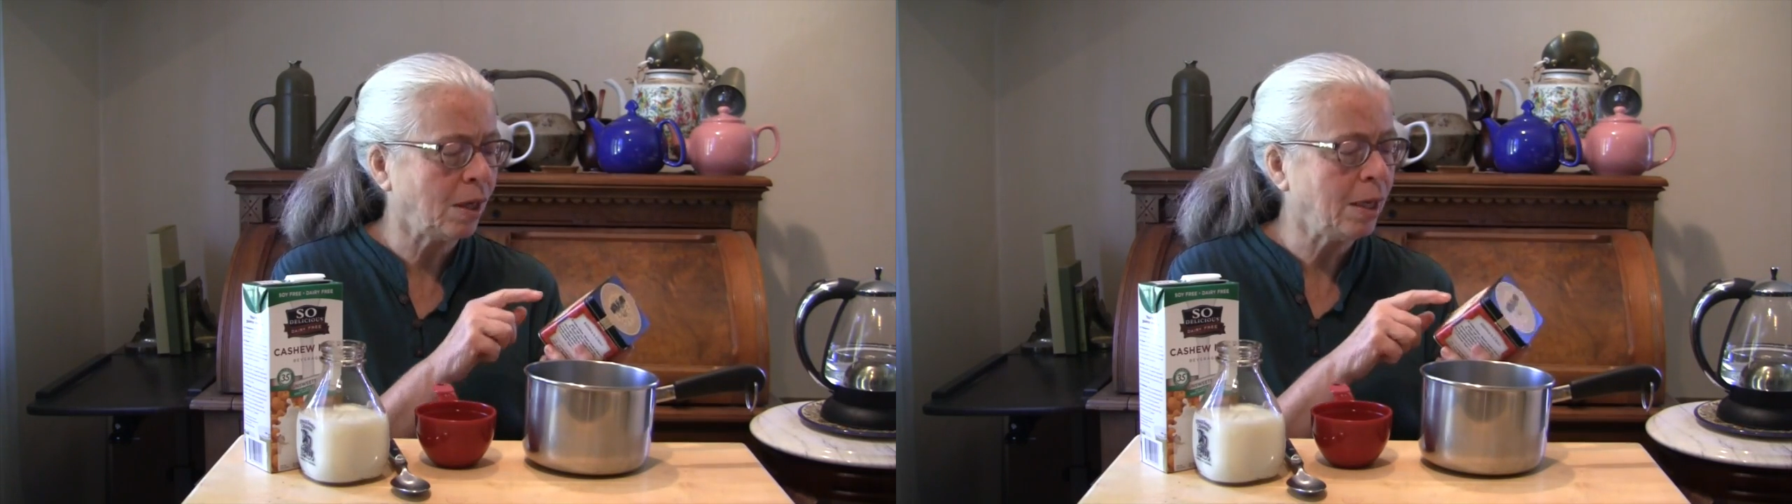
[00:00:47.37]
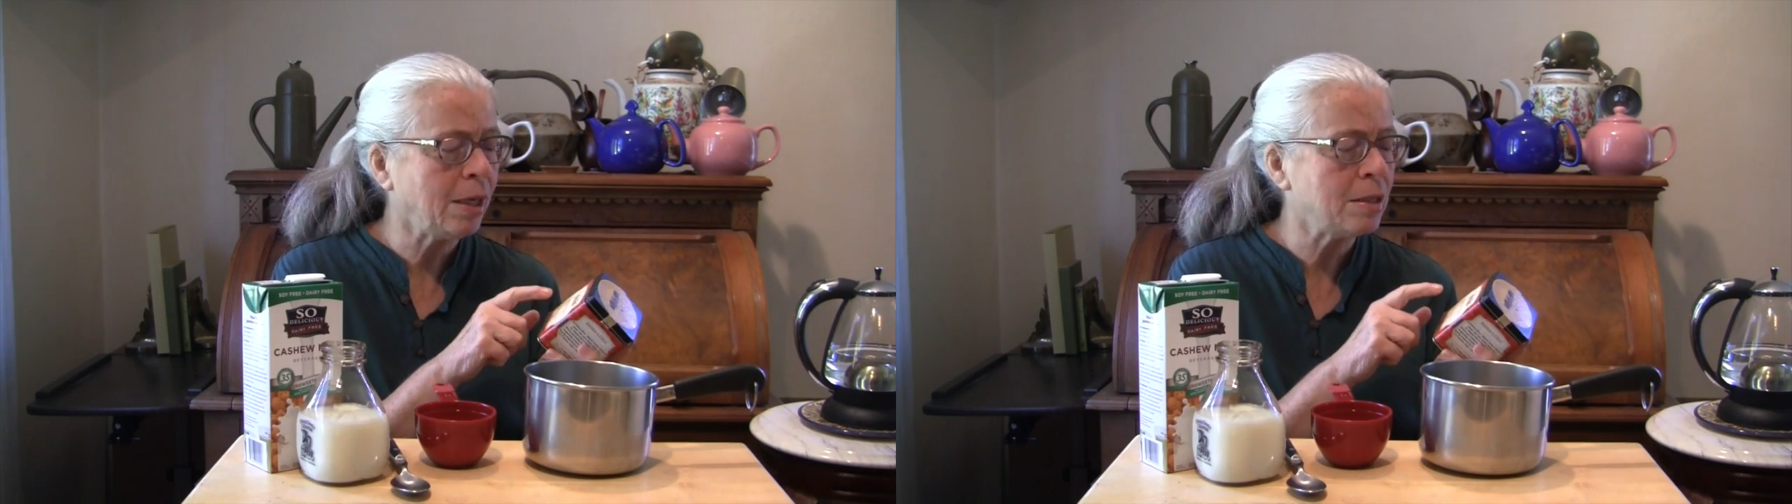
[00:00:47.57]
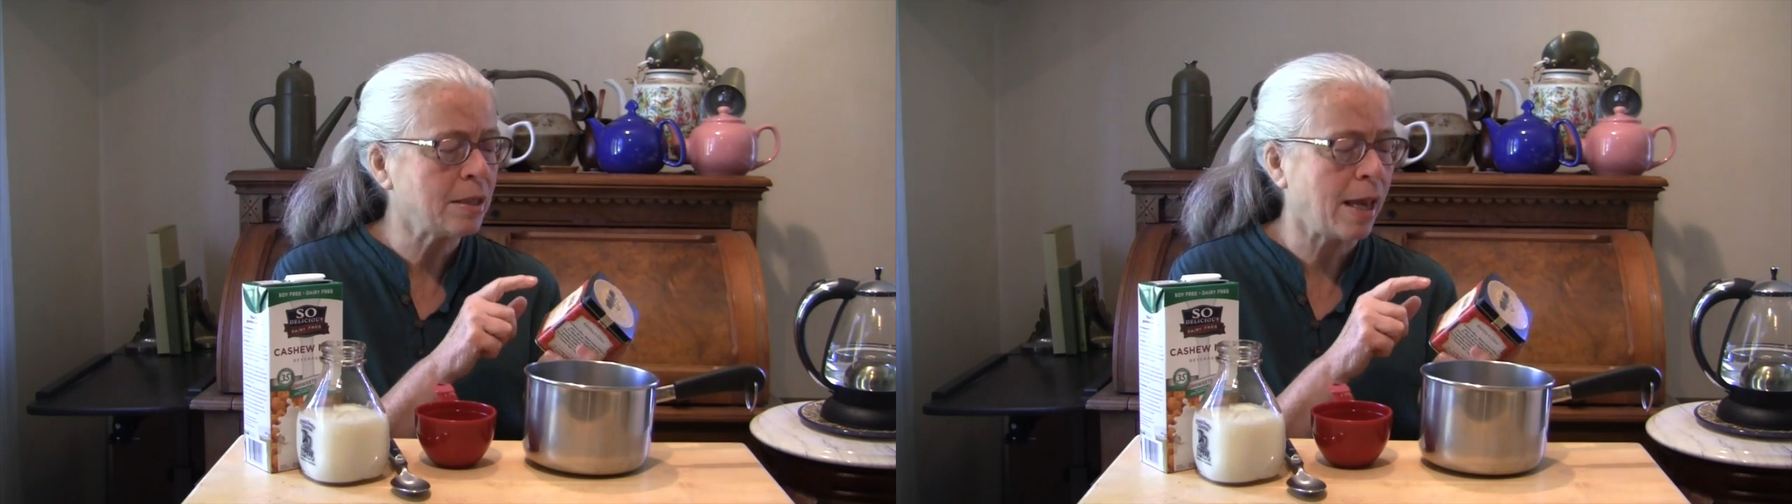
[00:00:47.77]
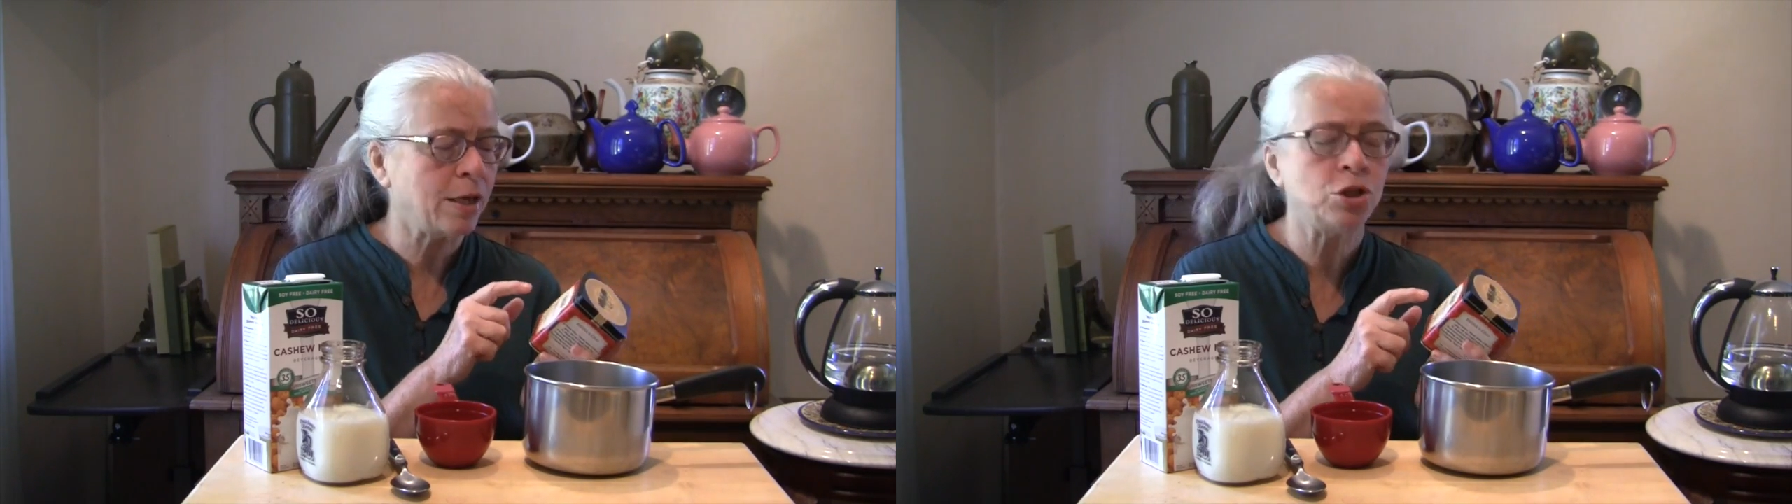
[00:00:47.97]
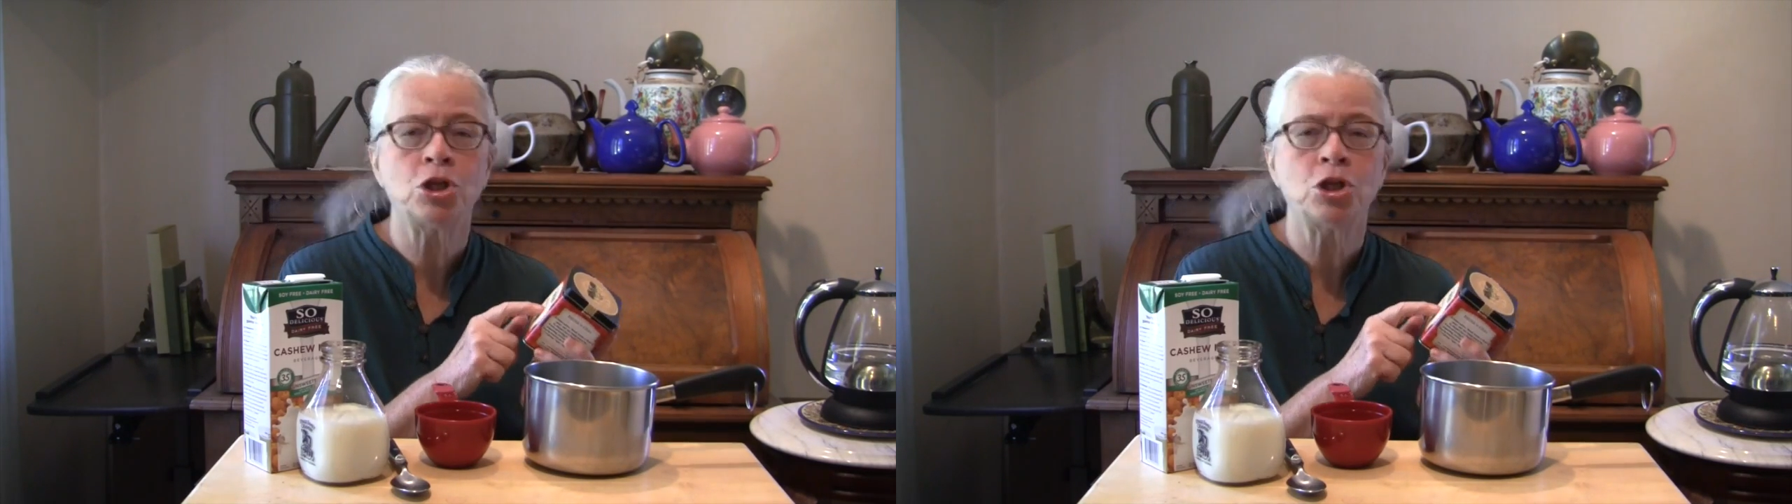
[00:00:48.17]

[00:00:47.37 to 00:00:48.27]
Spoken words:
is a